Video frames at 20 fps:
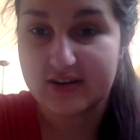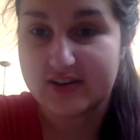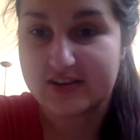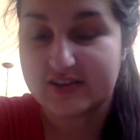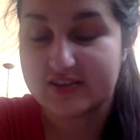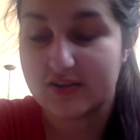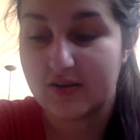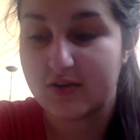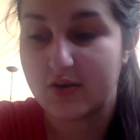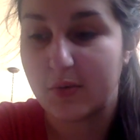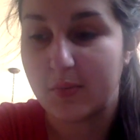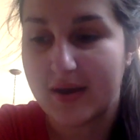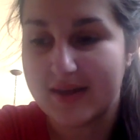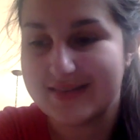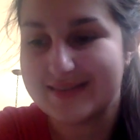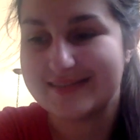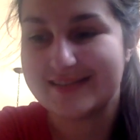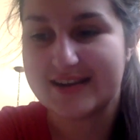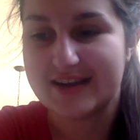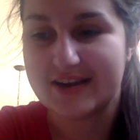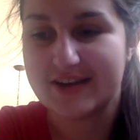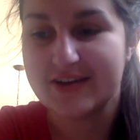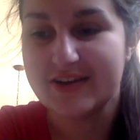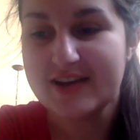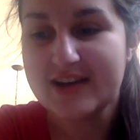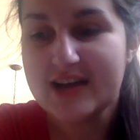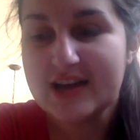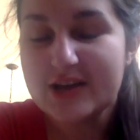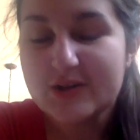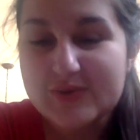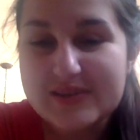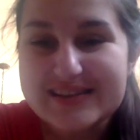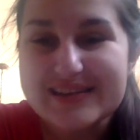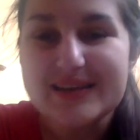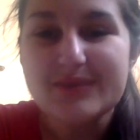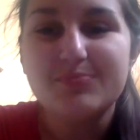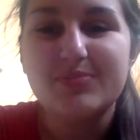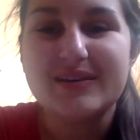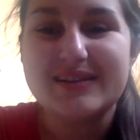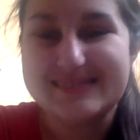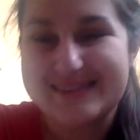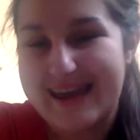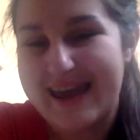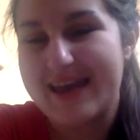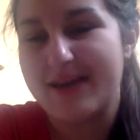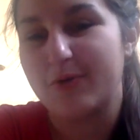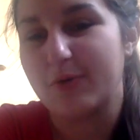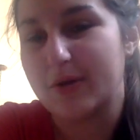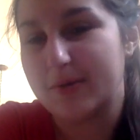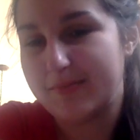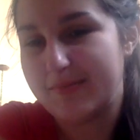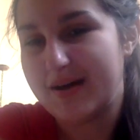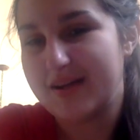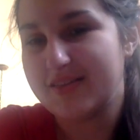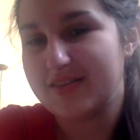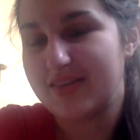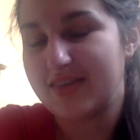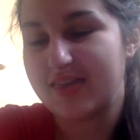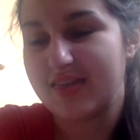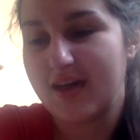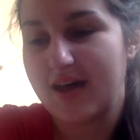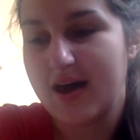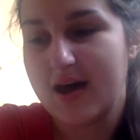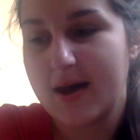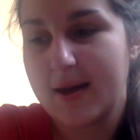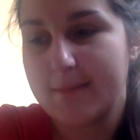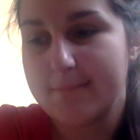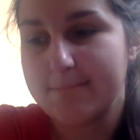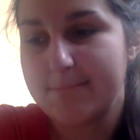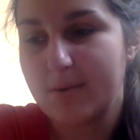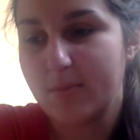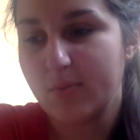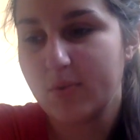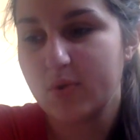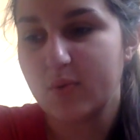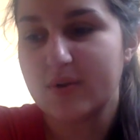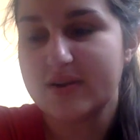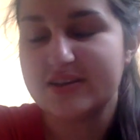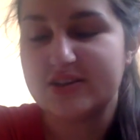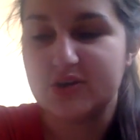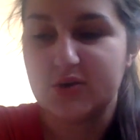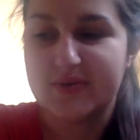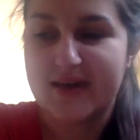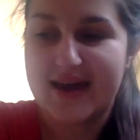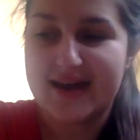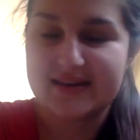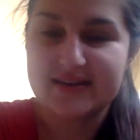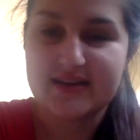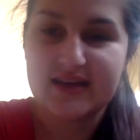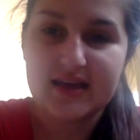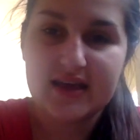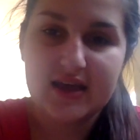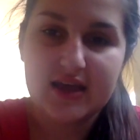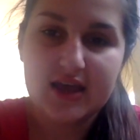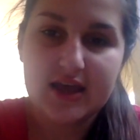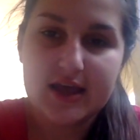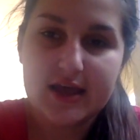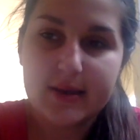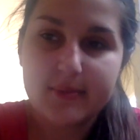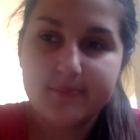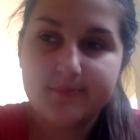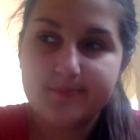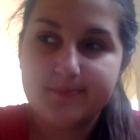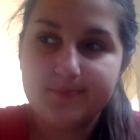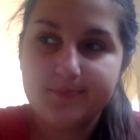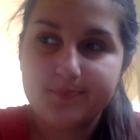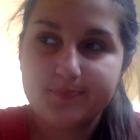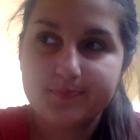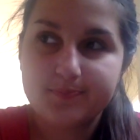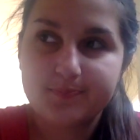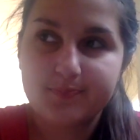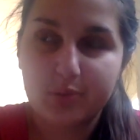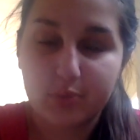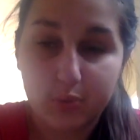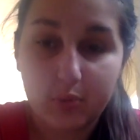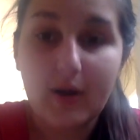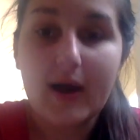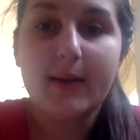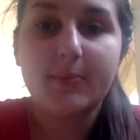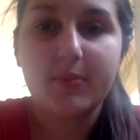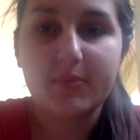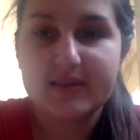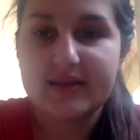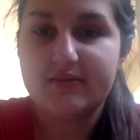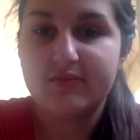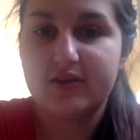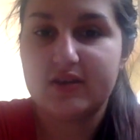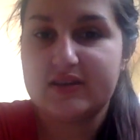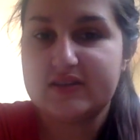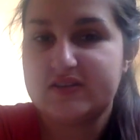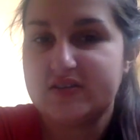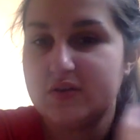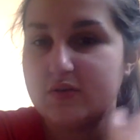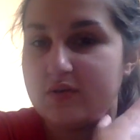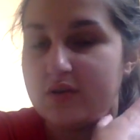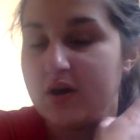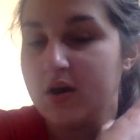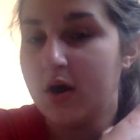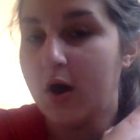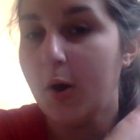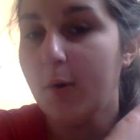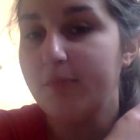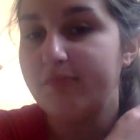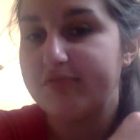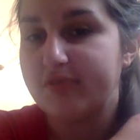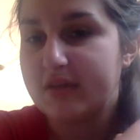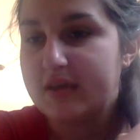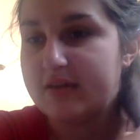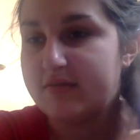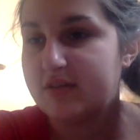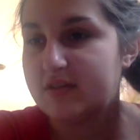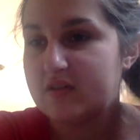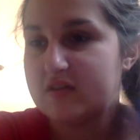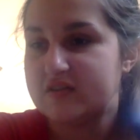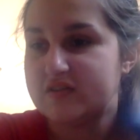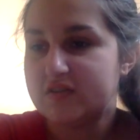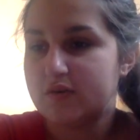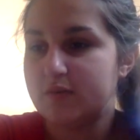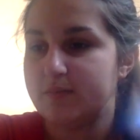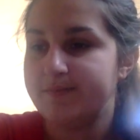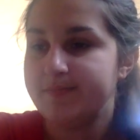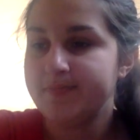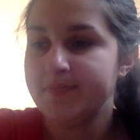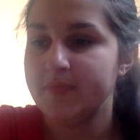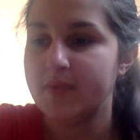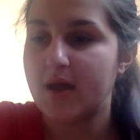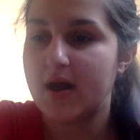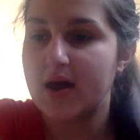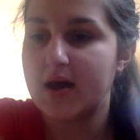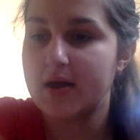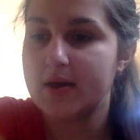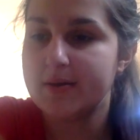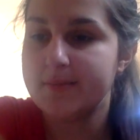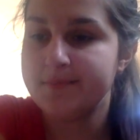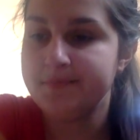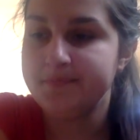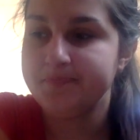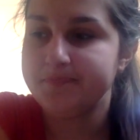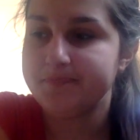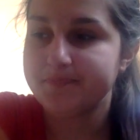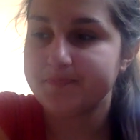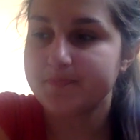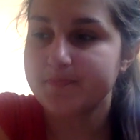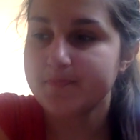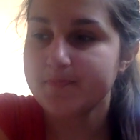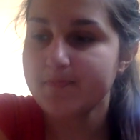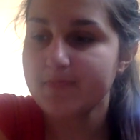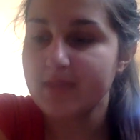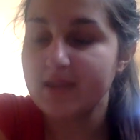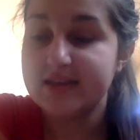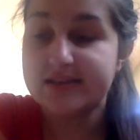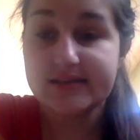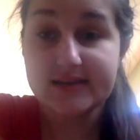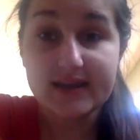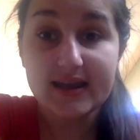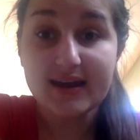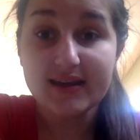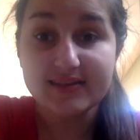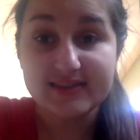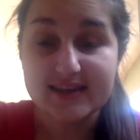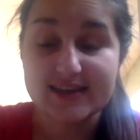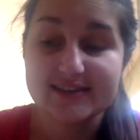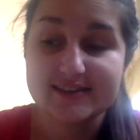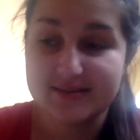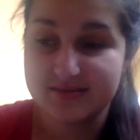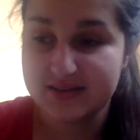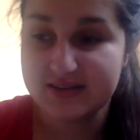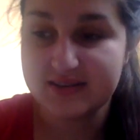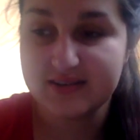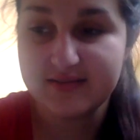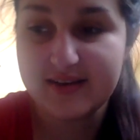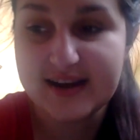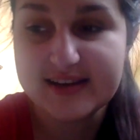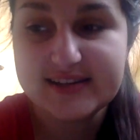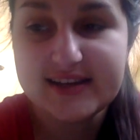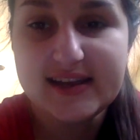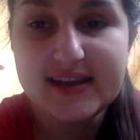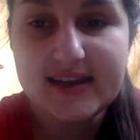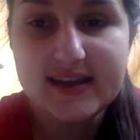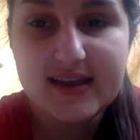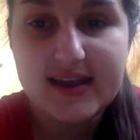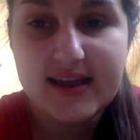I just don't know when this year. So I didn't put a day or a month. But we're going to do that probably really soon. Hopefully really soon. So yeah, thanks so much for watching.